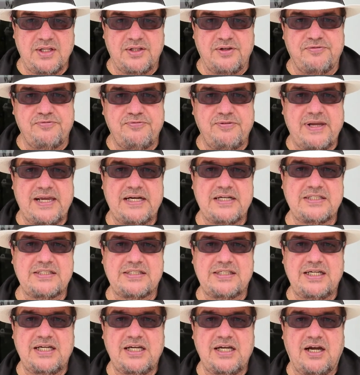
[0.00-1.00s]
The
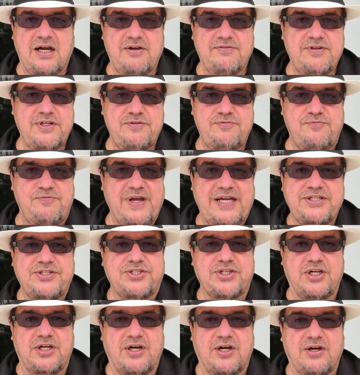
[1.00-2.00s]
fantasy of
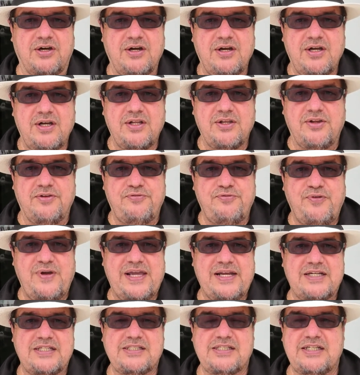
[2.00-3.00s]
adventure. The
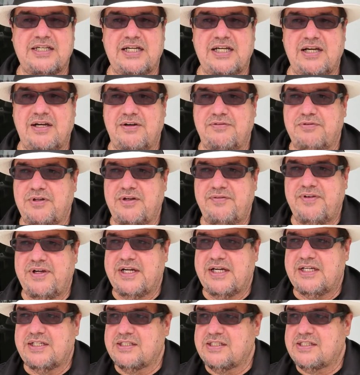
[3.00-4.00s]
fantasy of
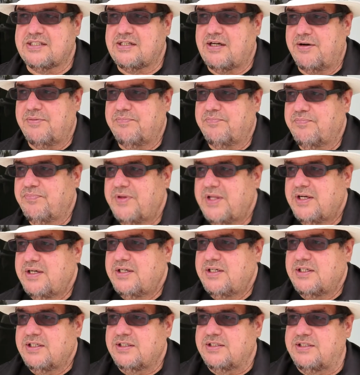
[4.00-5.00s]
living in some
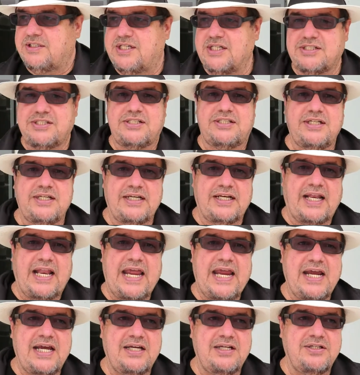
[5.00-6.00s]
distant
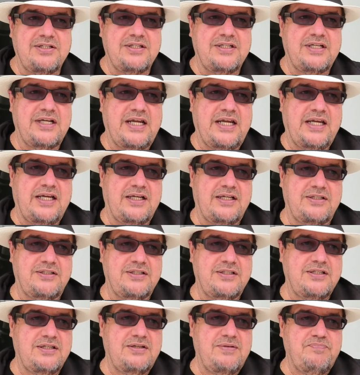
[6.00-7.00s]
land
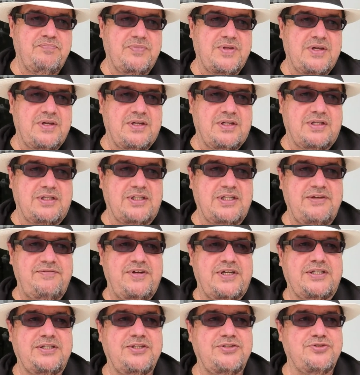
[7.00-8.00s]
and
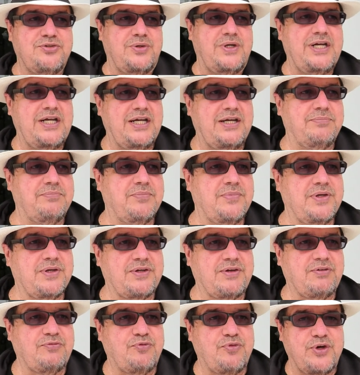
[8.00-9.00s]
living the dream.
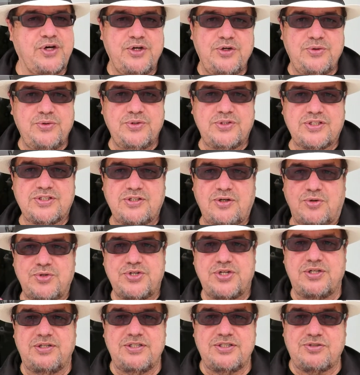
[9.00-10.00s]
For you
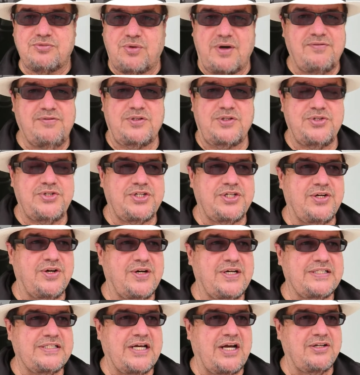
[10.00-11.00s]
socialist
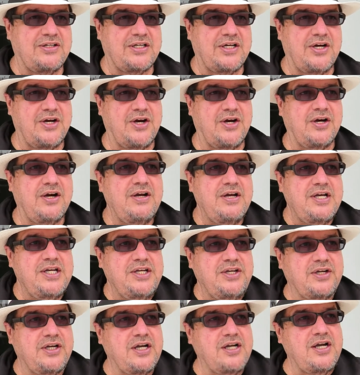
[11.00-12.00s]
revolutionaries out there,
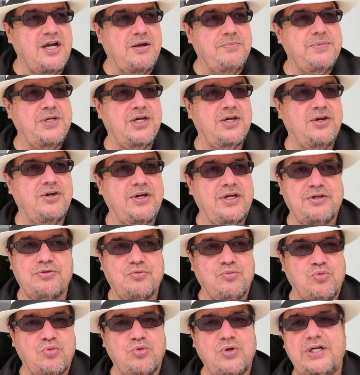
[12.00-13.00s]
you can come here
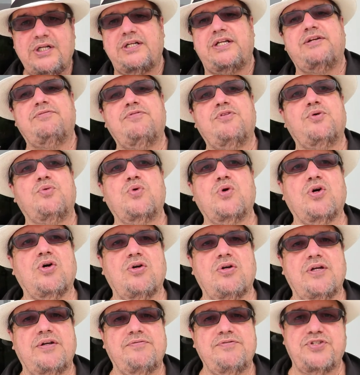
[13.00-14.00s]
and relive the
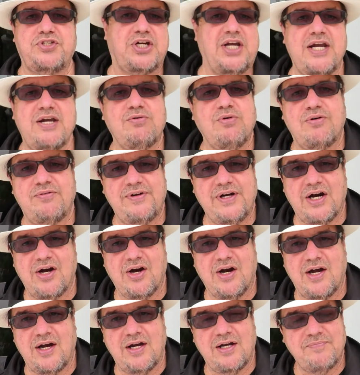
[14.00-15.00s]
world of Che
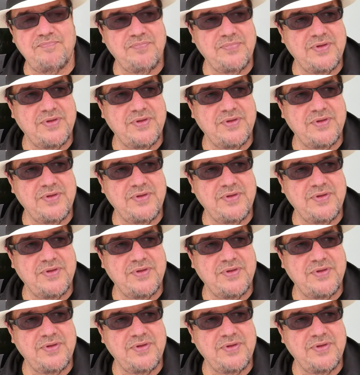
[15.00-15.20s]
Guevara.